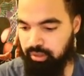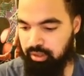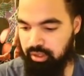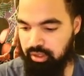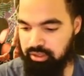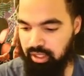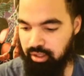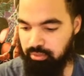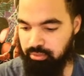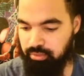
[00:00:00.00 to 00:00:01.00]
Because
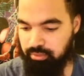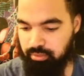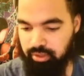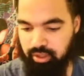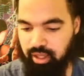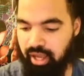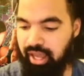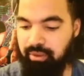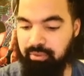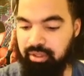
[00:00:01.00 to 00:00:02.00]
I
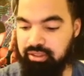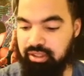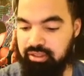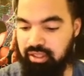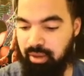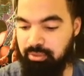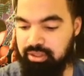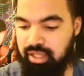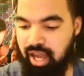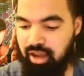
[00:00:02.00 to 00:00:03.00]
hate when this does that. I was
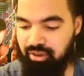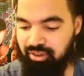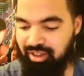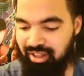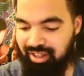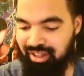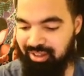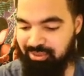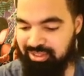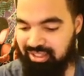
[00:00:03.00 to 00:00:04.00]
not
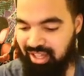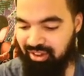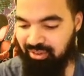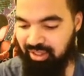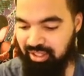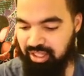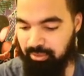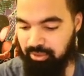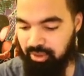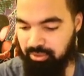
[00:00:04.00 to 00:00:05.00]
on that
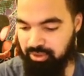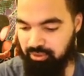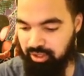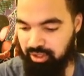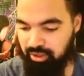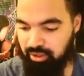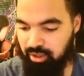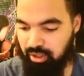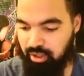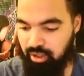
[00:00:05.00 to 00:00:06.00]
chapter. I was over here.
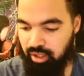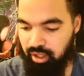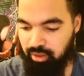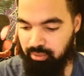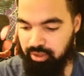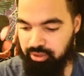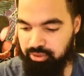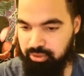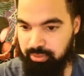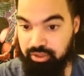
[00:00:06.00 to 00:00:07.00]
I don't want to do too
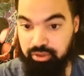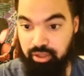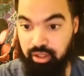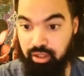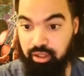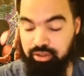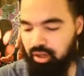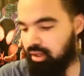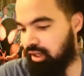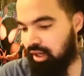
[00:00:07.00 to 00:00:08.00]
much
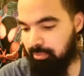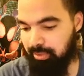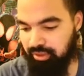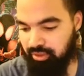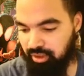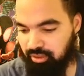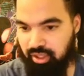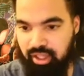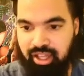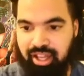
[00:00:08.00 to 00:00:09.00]
talking on it, but you know,
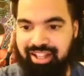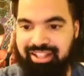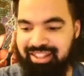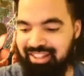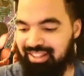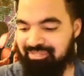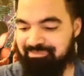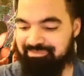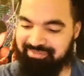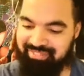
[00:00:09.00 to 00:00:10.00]

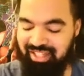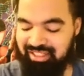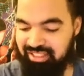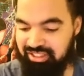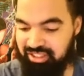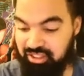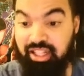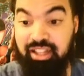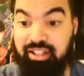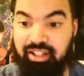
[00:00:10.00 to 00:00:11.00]
that's easier said
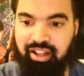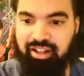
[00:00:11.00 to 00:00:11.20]
than done.